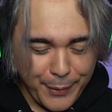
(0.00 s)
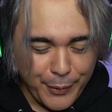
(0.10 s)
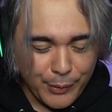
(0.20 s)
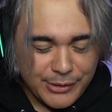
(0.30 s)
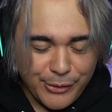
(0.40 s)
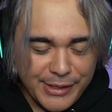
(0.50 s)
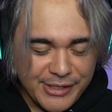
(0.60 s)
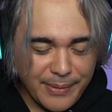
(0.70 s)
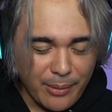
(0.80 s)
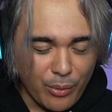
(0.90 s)
what's crazy
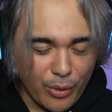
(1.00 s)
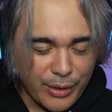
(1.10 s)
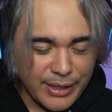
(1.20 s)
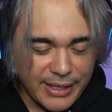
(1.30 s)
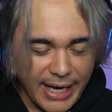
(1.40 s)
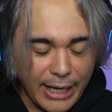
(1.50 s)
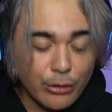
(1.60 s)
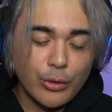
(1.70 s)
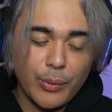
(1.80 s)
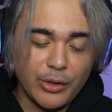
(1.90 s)
about More, I don't
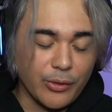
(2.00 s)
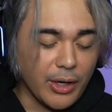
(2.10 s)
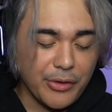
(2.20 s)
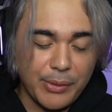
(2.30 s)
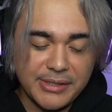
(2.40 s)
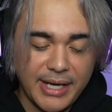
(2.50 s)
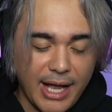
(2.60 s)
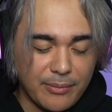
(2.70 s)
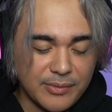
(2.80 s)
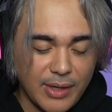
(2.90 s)
know what the rest of the
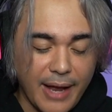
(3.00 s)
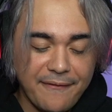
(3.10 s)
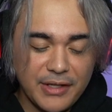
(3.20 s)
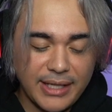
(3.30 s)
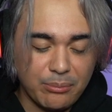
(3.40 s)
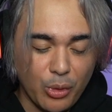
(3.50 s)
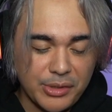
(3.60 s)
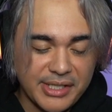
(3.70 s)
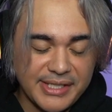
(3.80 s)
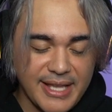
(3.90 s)
album, so I feel like
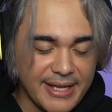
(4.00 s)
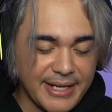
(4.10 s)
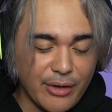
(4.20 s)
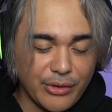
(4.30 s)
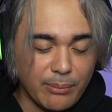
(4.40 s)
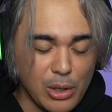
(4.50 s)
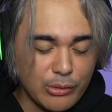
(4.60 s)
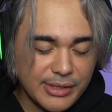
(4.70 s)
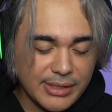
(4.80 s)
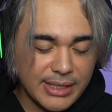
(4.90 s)
More's gonna stand out the
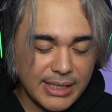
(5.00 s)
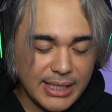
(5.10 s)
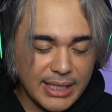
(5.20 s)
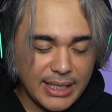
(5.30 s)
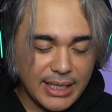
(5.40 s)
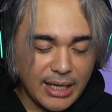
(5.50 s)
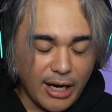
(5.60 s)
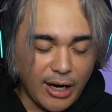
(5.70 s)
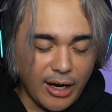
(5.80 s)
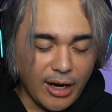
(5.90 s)
most.
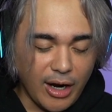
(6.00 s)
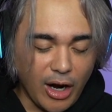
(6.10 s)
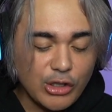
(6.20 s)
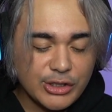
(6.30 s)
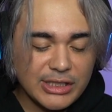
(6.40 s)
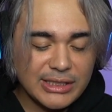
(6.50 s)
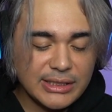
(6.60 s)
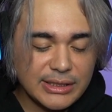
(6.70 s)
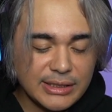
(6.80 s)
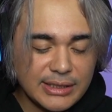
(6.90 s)

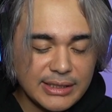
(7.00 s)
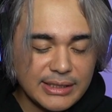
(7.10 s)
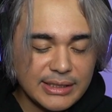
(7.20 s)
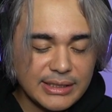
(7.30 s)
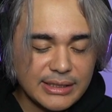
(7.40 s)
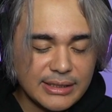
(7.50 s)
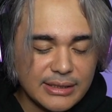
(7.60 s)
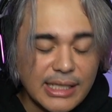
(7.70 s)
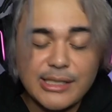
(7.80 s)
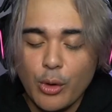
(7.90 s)
Arson
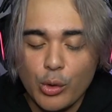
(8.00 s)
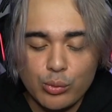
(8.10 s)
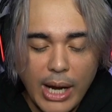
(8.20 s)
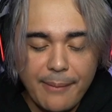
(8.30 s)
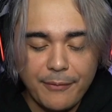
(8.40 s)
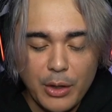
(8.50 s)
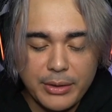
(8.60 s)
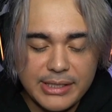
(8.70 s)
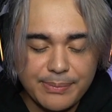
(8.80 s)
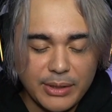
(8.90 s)
is more rap
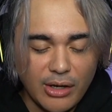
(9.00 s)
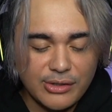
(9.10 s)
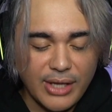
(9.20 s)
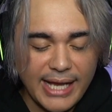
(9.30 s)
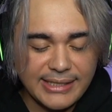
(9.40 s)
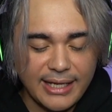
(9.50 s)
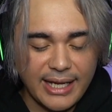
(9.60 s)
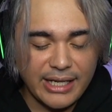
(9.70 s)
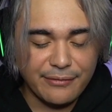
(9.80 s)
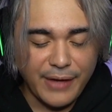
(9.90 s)
focused, but also has that
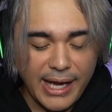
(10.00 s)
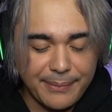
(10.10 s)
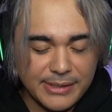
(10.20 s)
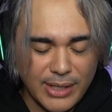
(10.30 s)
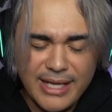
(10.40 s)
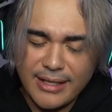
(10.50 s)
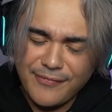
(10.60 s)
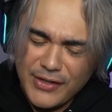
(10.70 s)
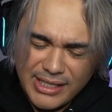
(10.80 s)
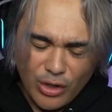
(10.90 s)
kind of vibe. It
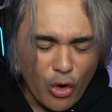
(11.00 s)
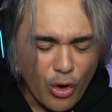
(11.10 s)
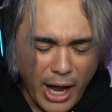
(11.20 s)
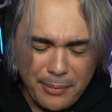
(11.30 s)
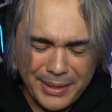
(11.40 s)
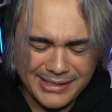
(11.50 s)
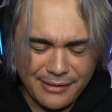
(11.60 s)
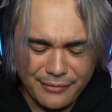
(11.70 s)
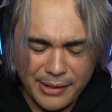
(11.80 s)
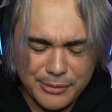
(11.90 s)
feels like the whole album has
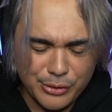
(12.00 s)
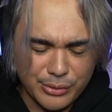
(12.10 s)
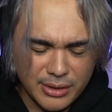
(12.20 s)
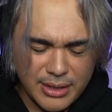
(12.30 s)
that vibe too.